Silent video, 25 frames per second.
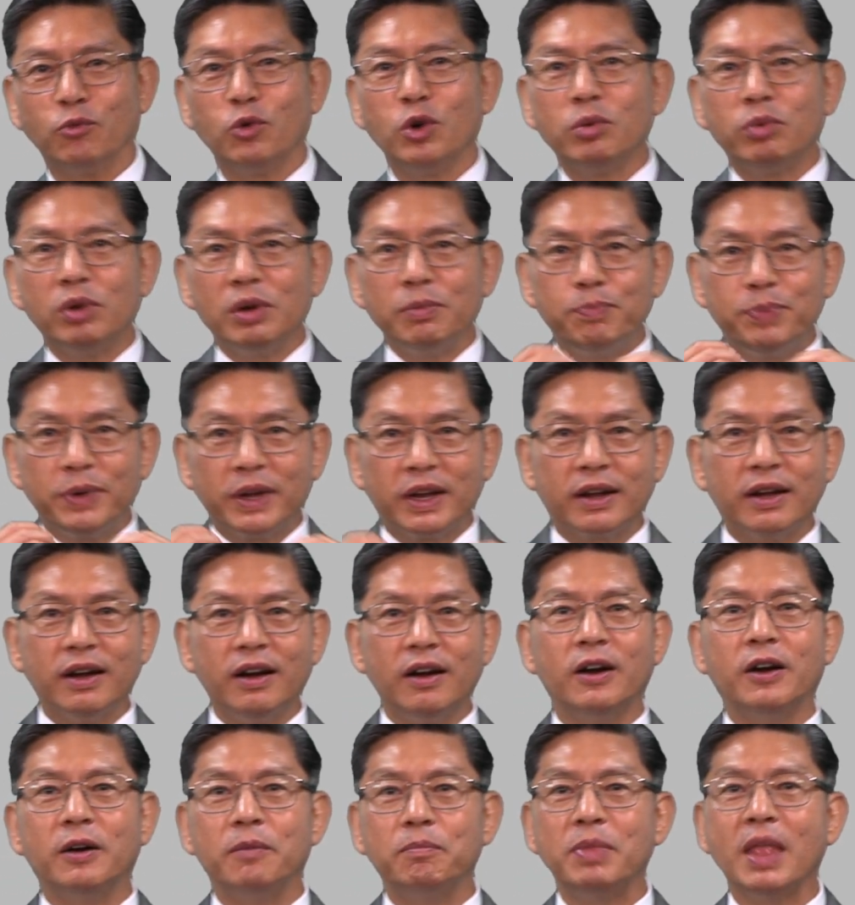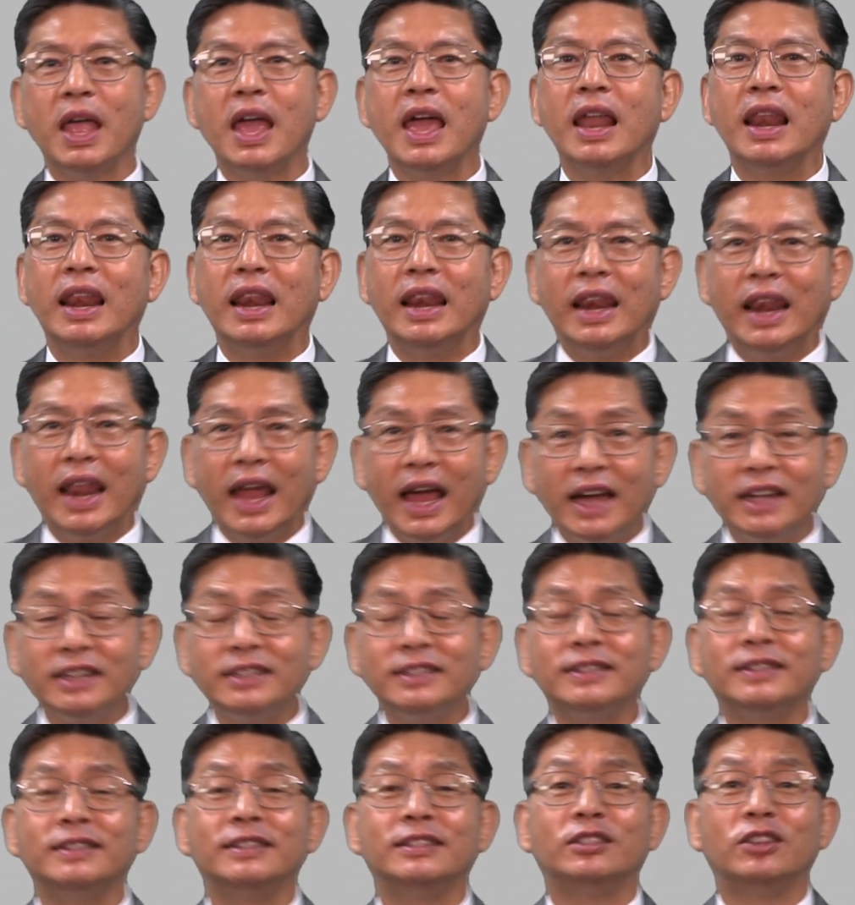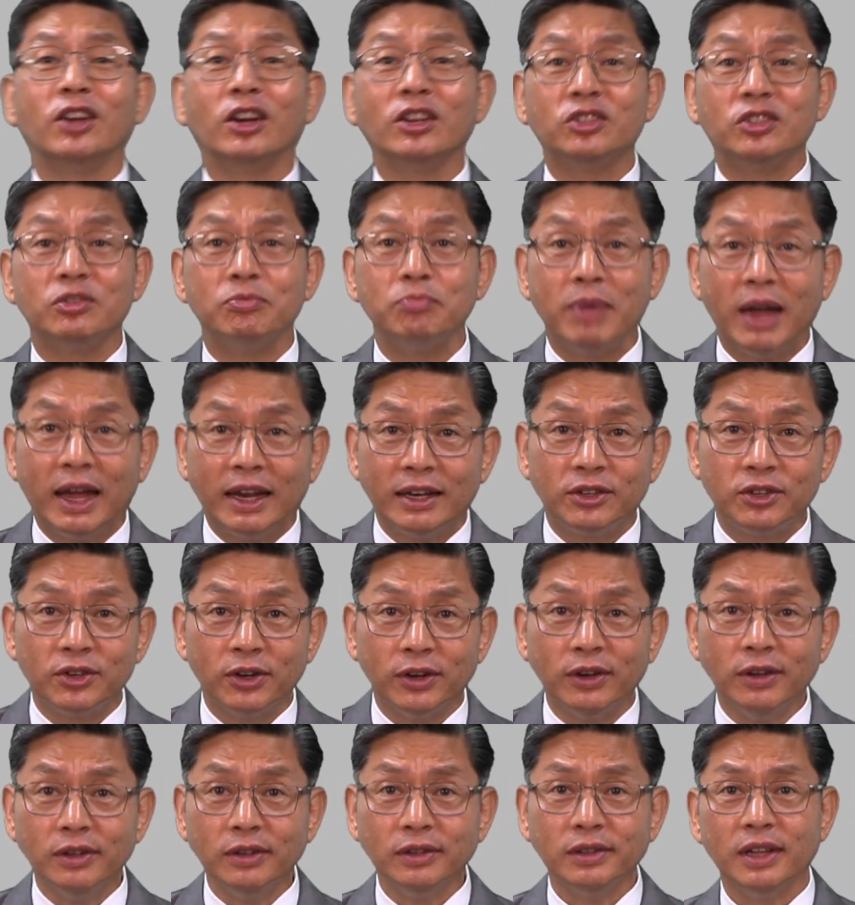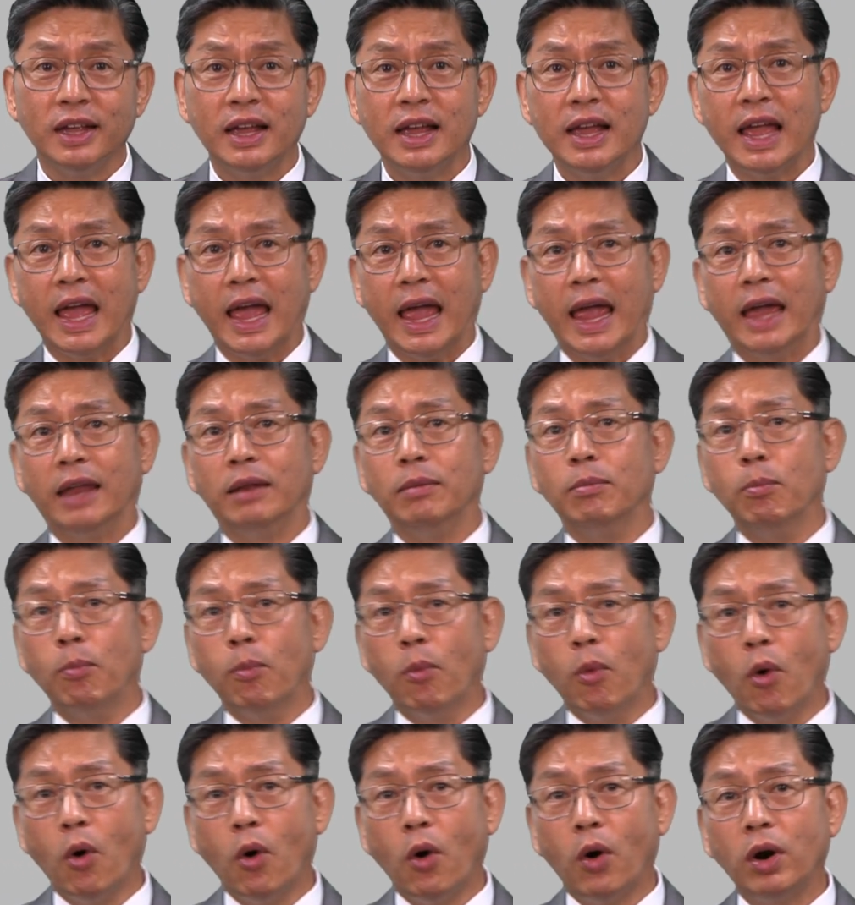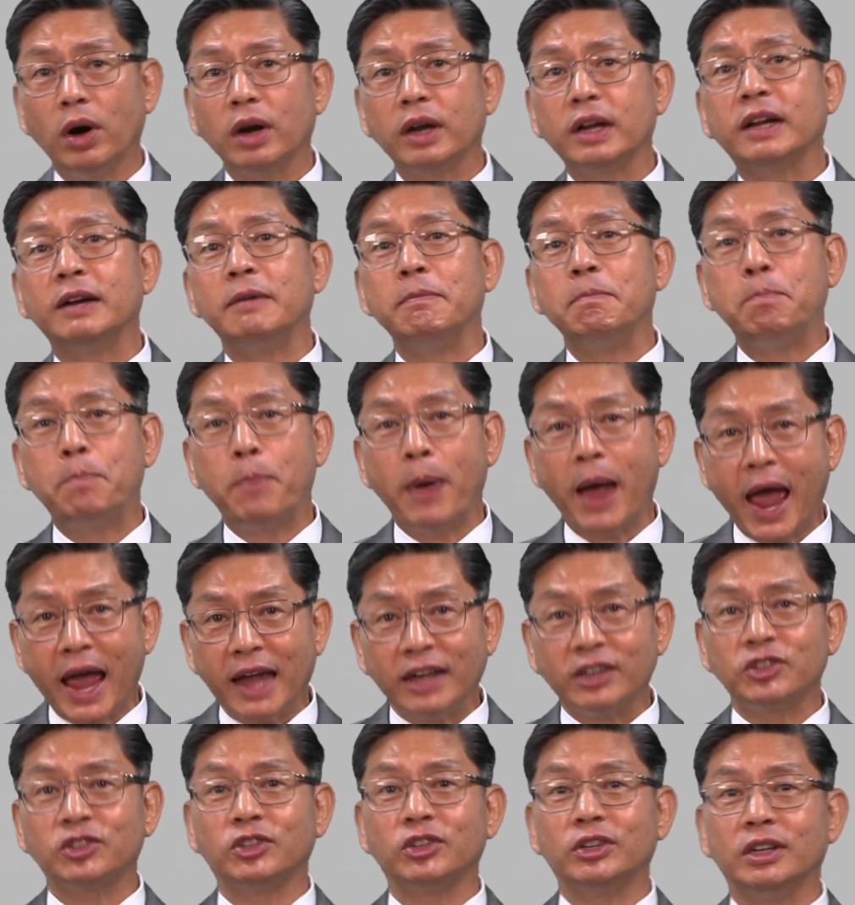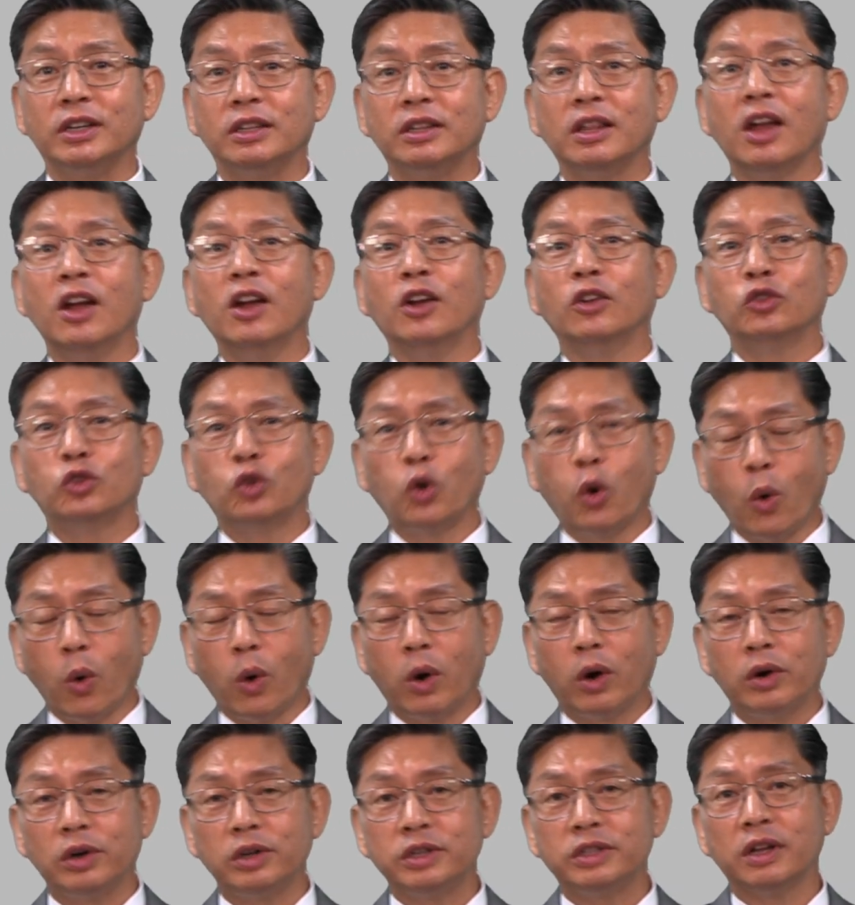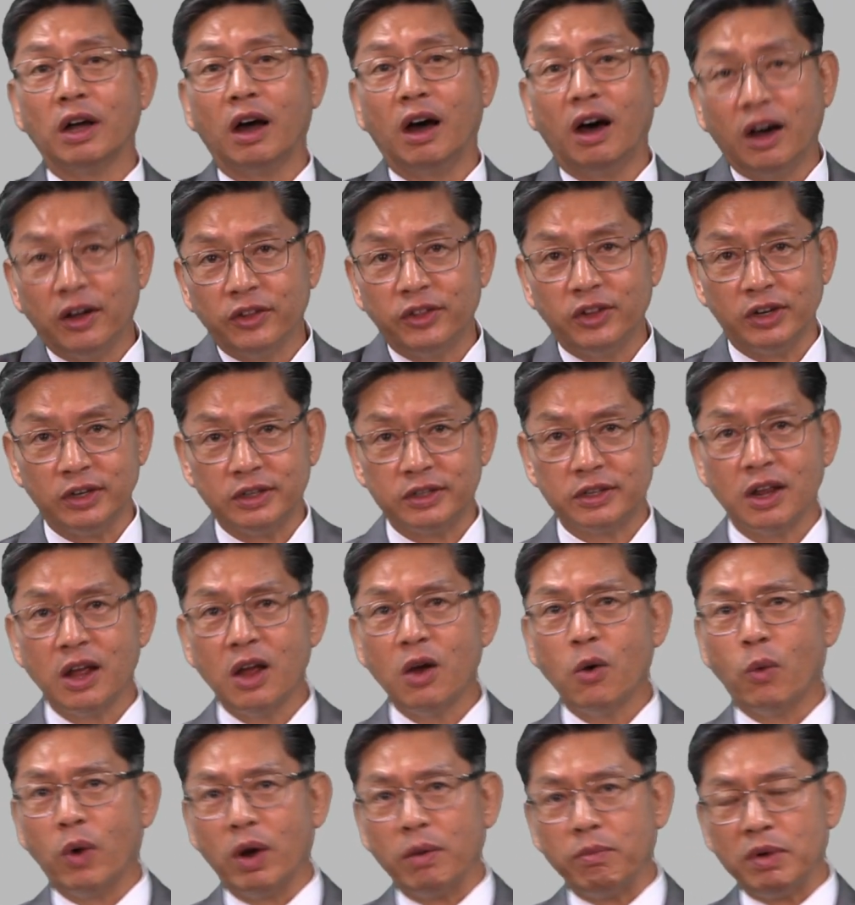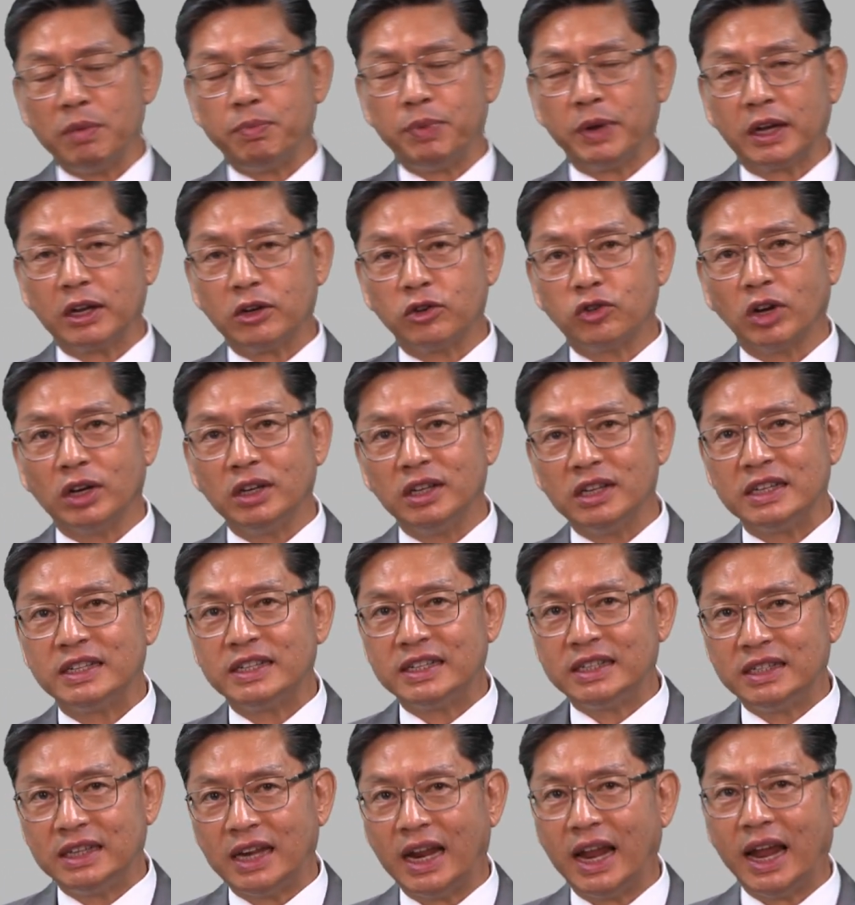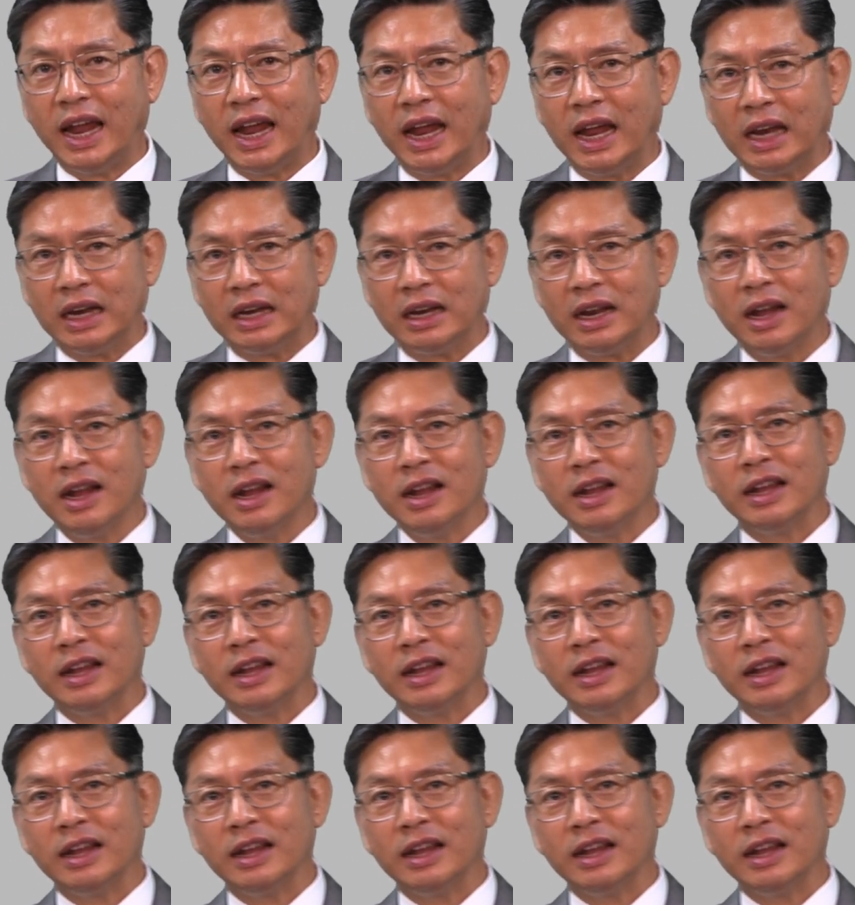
We will become less judgmental and more compassionate towards others when we begin to understand,